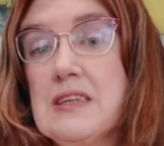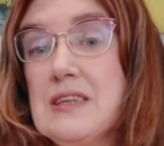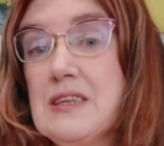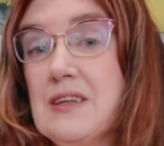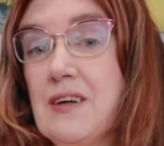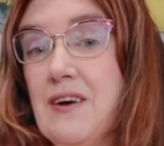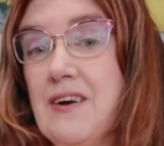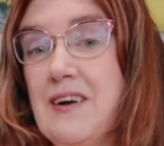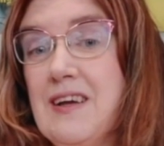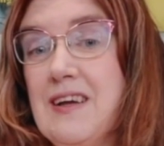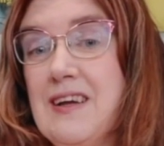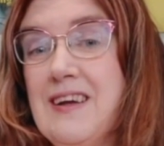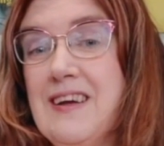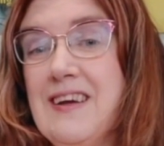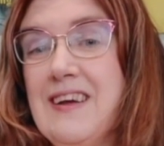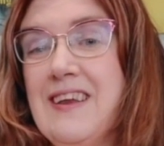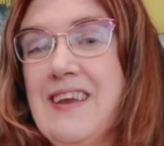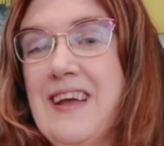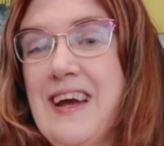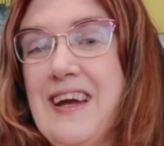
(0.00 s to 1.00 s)
started.
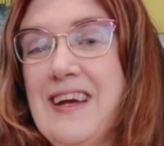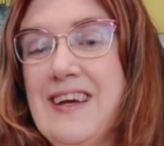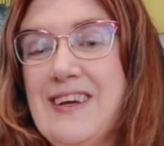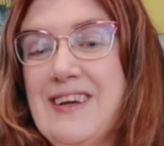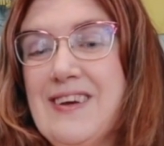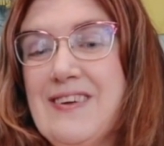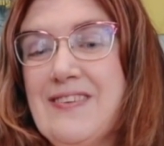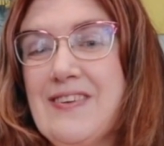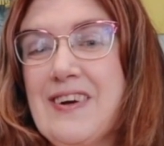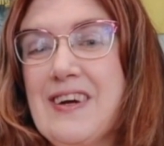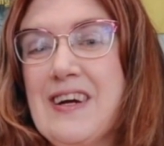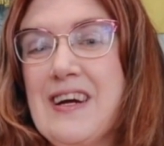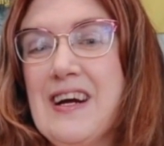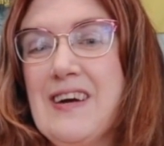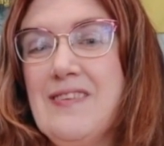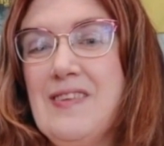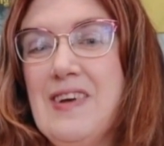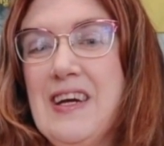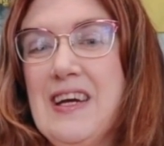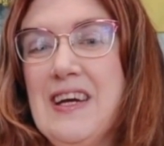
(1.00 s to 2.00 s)
Thank you for
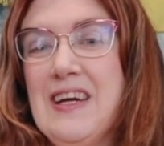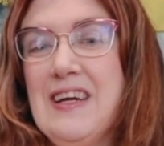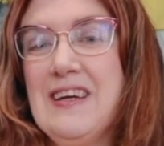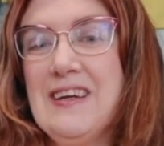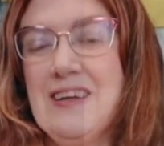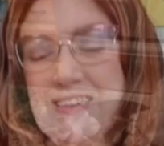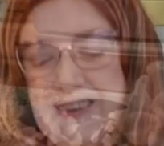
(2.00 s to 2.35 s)
coming.